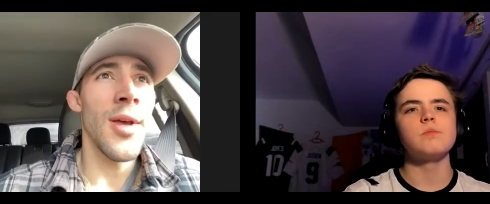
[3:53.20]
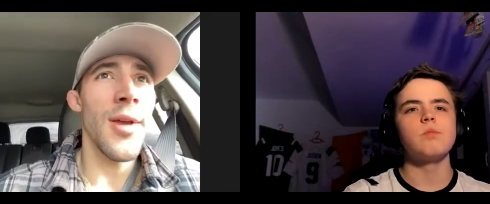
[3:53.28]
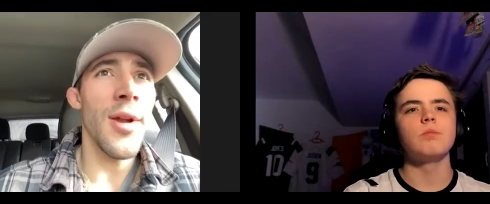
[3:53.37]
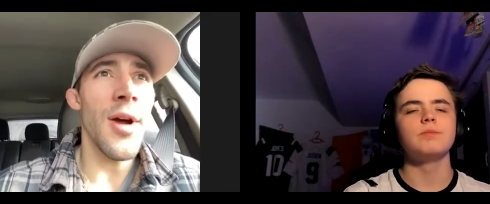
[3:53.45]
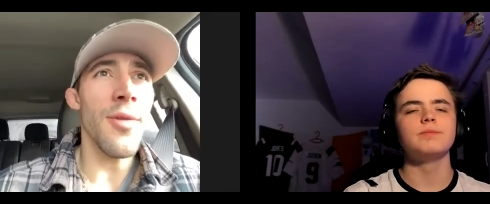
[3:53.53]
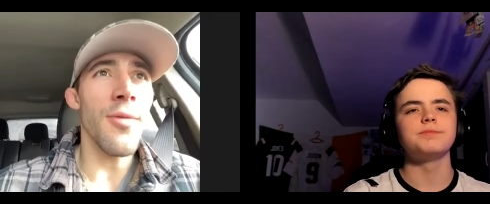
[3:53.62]
Speaker 1: you
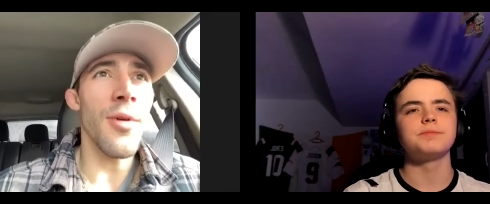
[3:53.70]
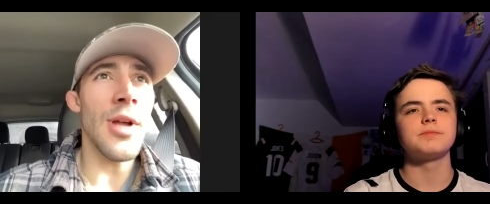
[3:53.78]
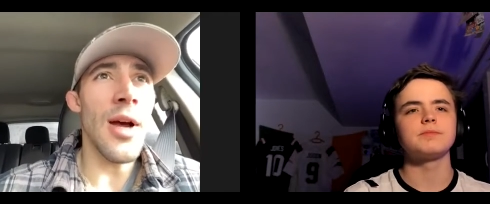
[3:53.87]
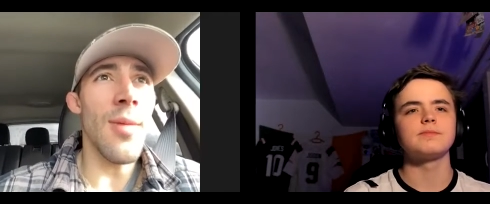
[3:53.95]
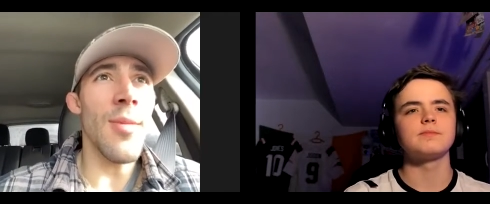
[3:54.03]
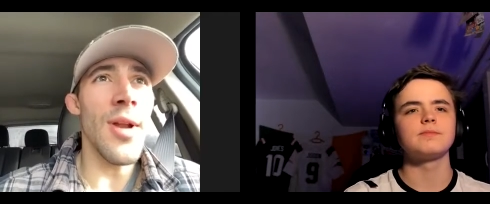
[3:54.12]
know, I don't really
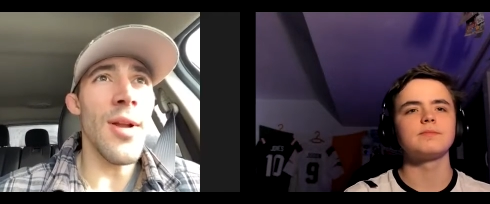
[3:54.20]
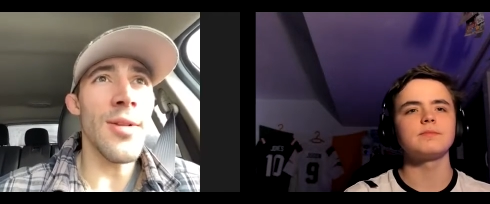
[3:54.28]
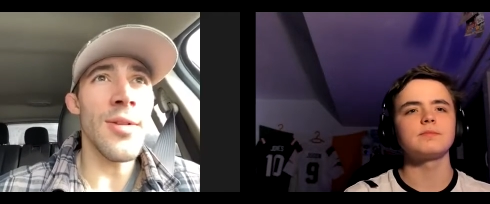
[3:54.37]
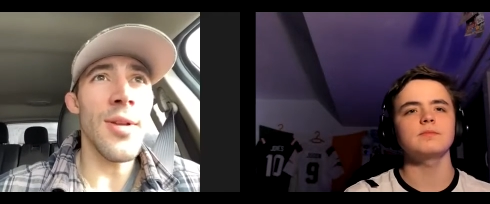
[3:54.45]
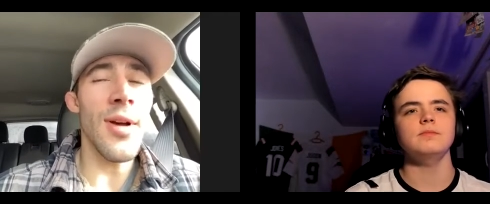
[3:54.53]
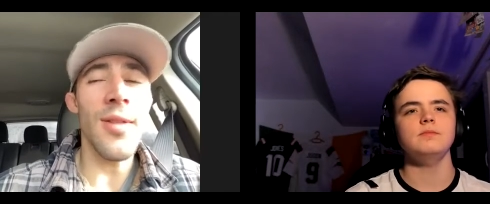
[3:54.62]
comment on
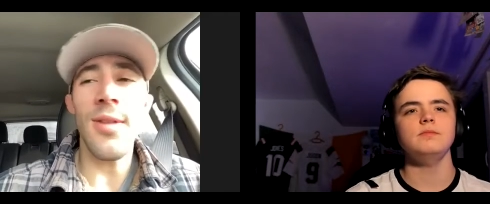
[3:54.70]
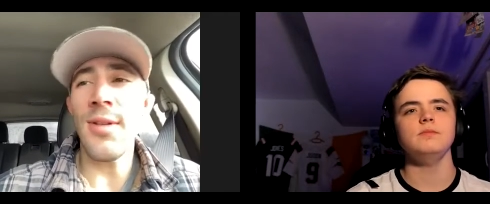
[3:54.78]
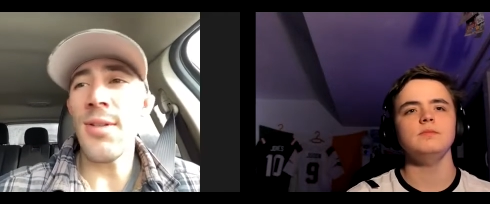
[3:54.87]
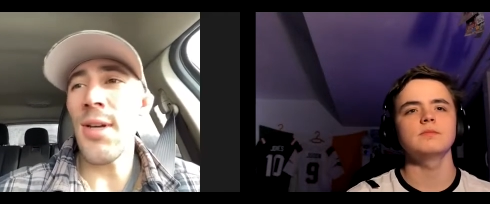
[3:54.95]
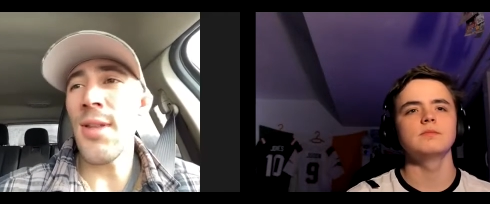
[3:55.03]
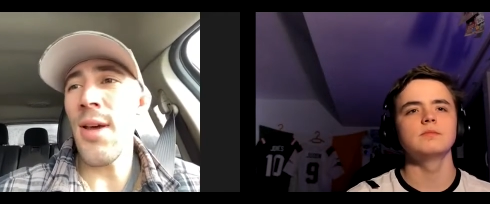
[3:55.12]
on things
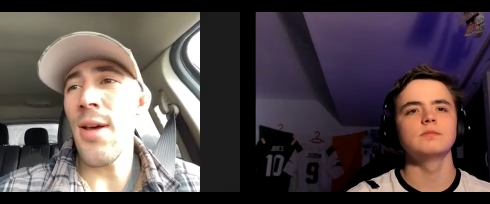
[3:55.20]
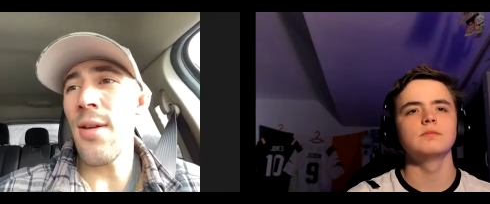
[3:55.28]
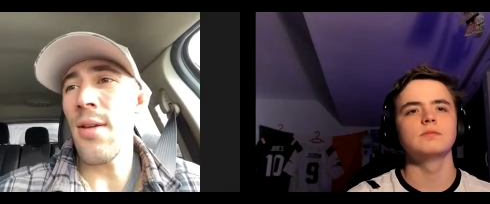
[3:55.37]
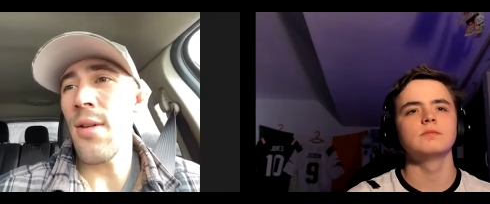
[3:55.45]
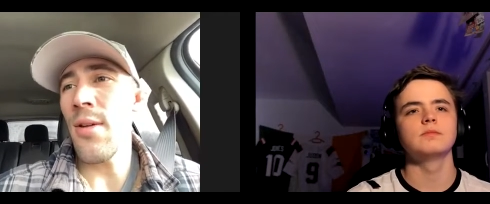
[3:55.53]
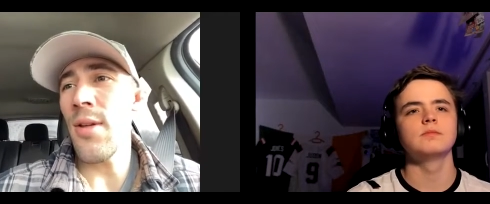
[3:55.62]
like that.
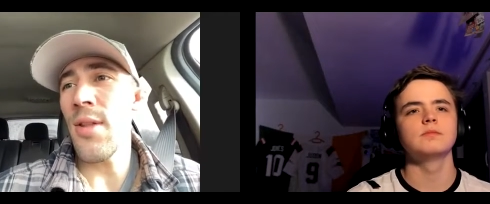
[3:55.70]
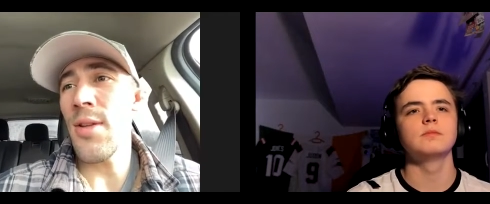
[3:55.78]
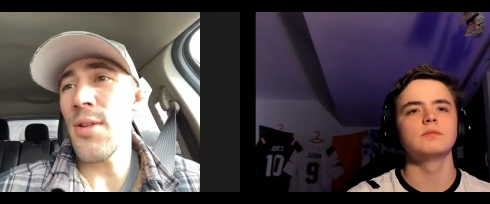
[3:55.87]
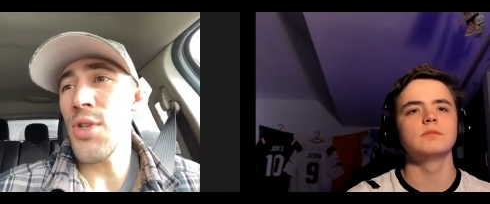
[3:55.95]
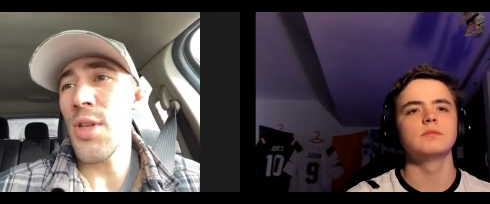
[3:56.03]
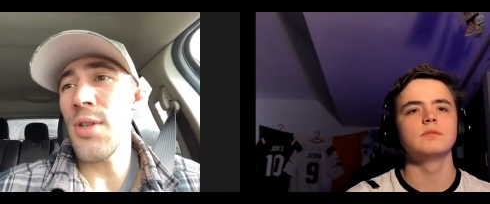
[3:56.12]
You know, they
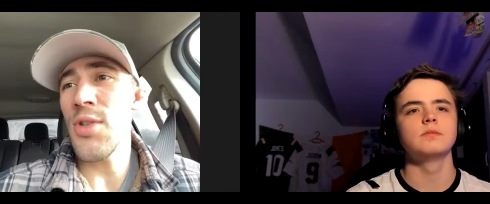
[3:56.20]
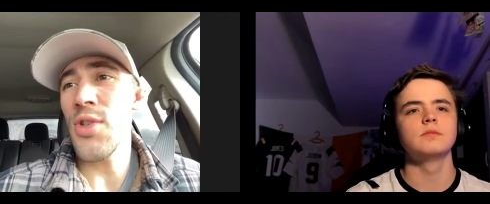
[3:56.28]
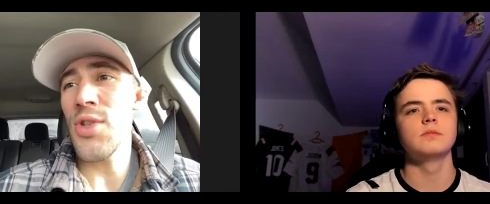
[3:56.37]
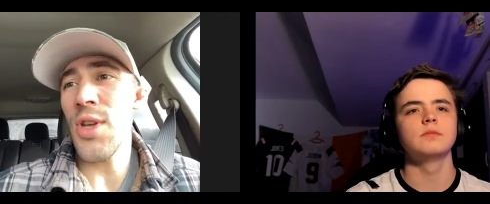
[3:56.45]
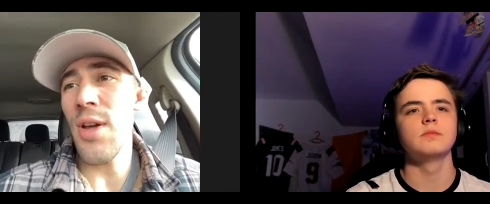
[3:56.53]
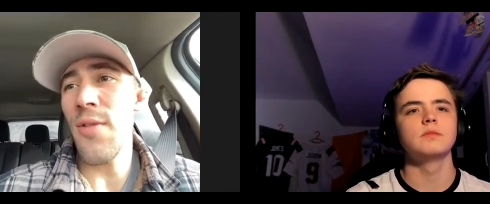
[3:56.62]
just he's
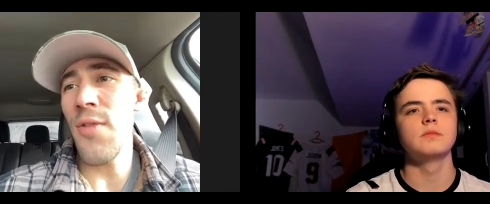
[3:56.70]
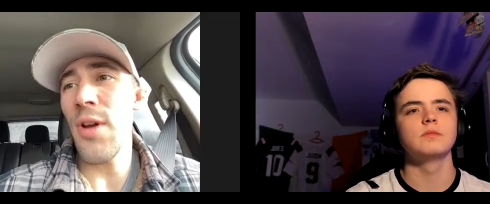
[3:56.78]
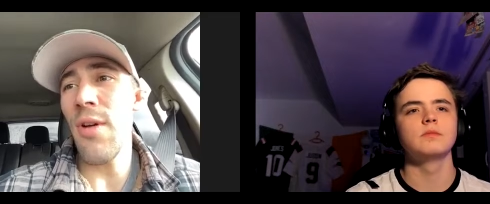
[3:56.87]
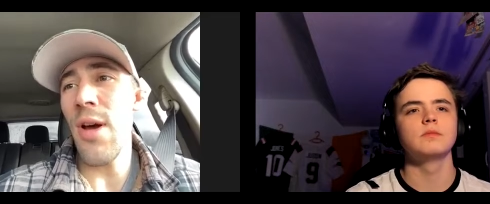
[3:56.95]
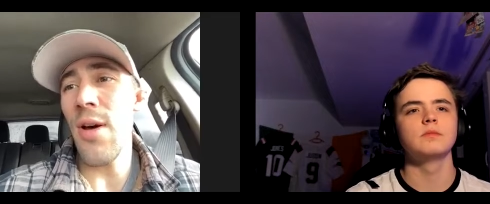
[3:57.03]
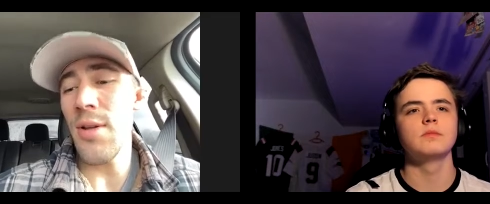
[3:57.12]
just got to
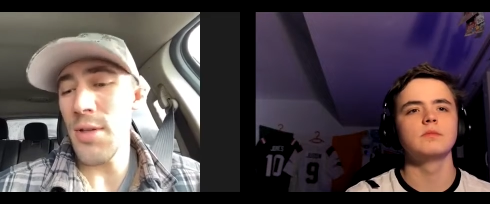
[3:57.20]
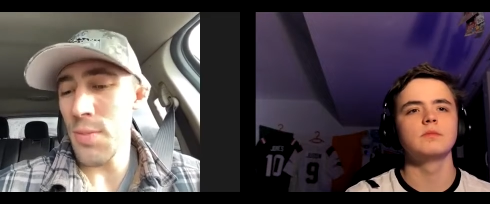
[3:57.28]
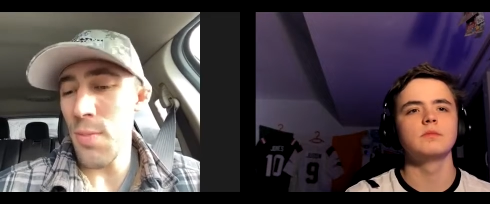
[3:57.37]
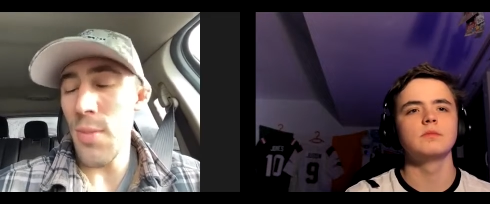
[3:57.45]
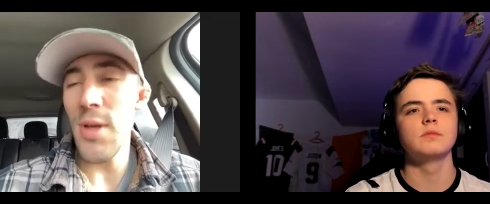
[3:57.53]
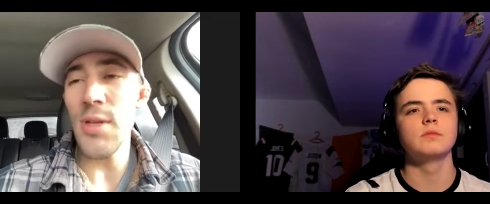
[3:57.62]
figure out his
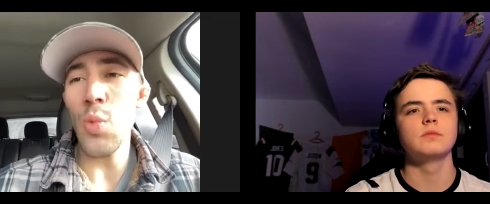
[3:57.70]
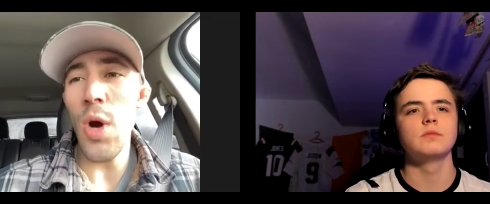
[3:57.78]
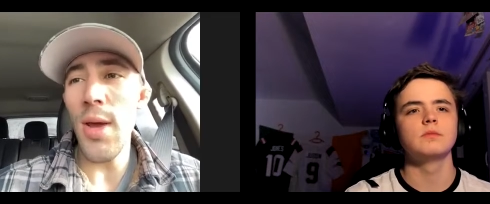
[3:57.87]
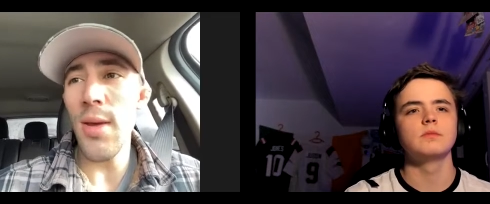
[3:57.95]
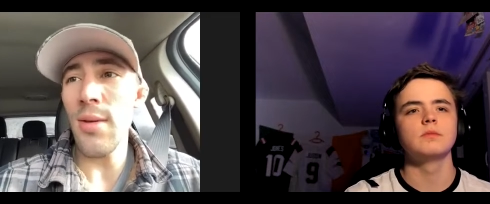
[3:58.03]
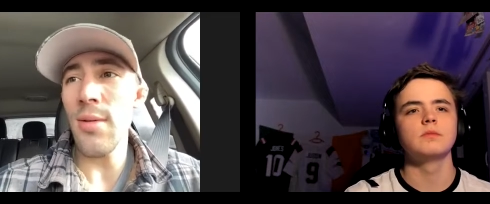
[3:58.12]
his
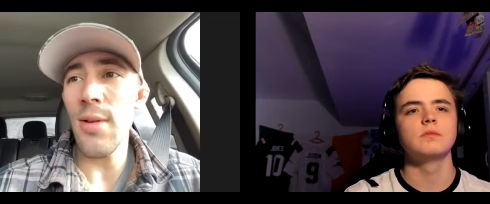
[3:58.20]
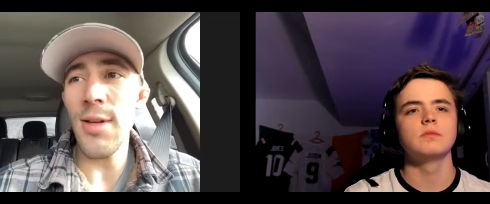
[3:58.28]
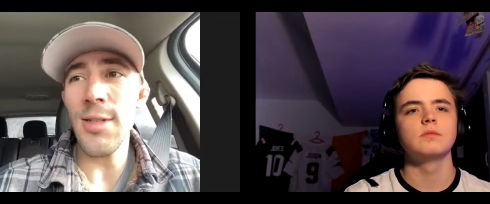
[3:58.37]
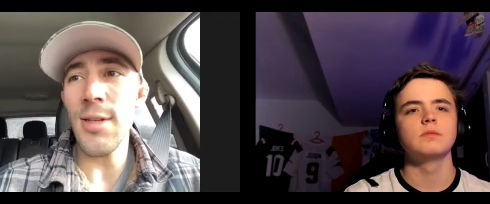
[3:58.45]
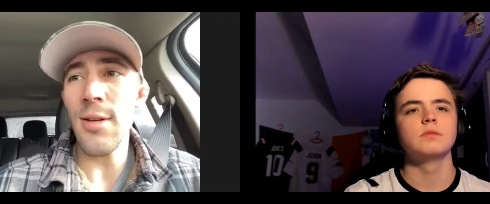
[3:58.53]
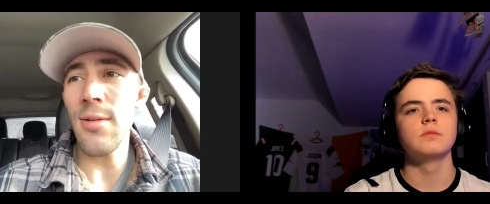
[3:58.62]
way, and
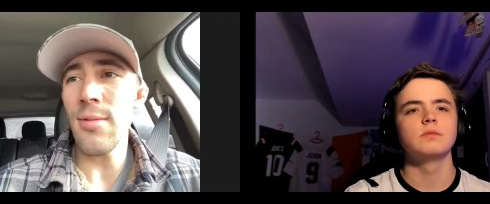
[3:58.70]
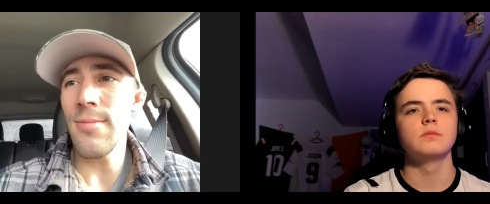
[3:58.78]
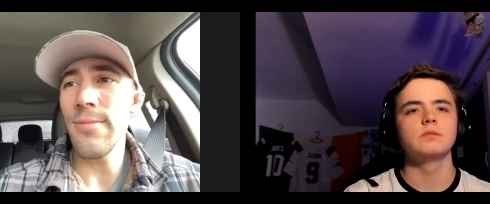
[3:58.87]
that's it.